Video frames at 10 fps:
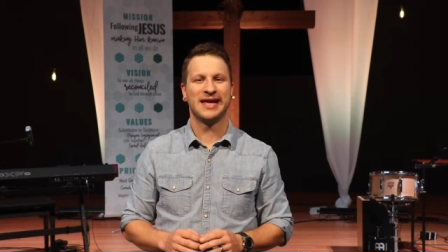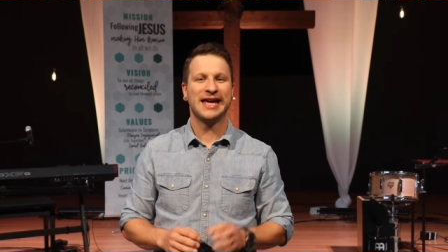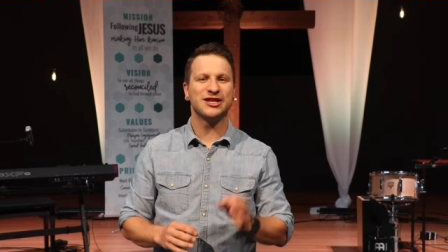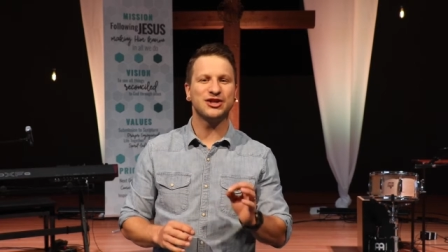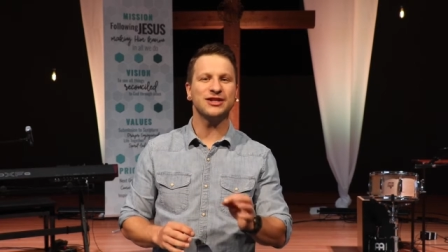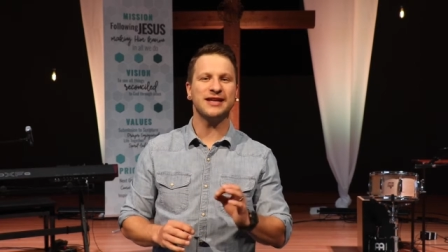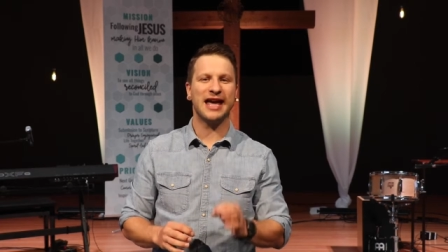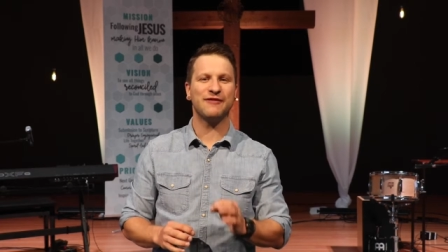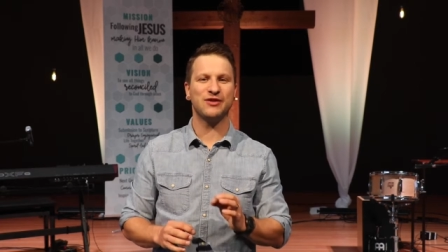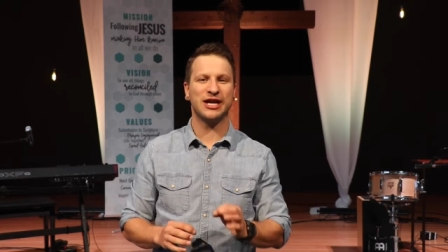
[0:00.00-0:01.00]
It's good to
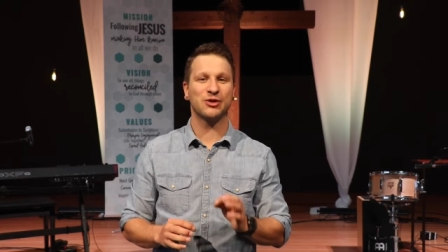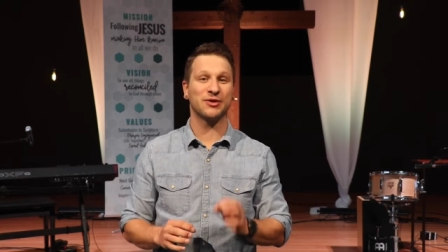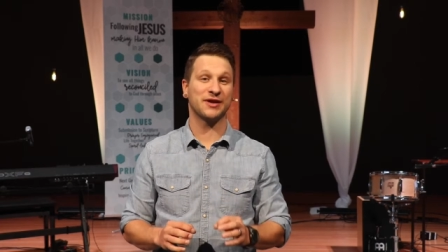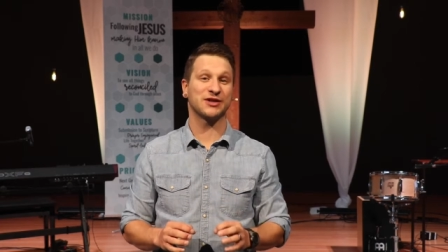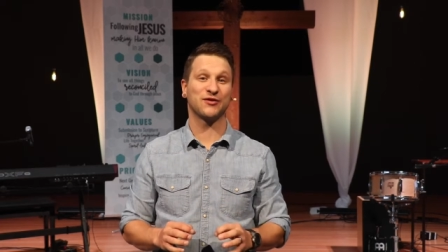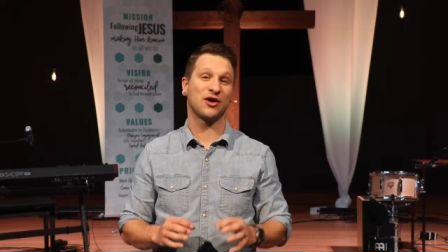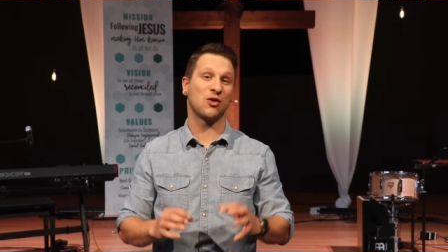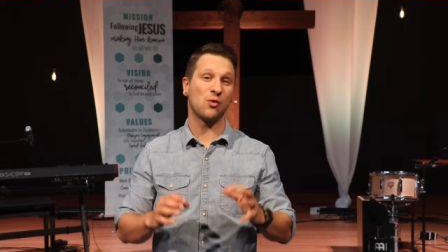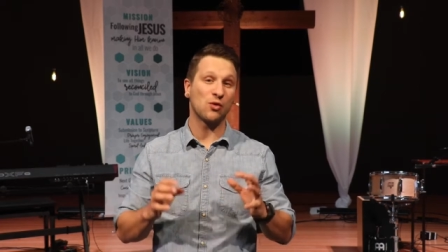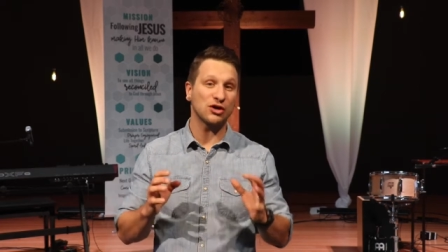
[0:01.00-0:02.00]
have you here with us for
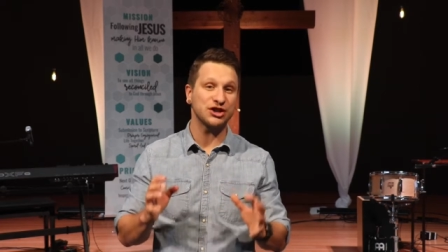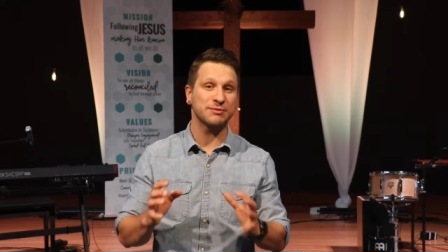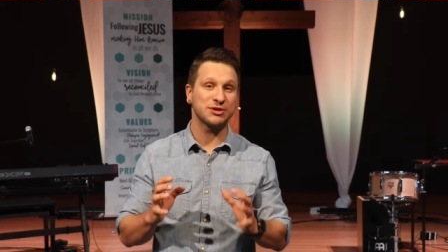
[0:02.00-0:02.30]
our worship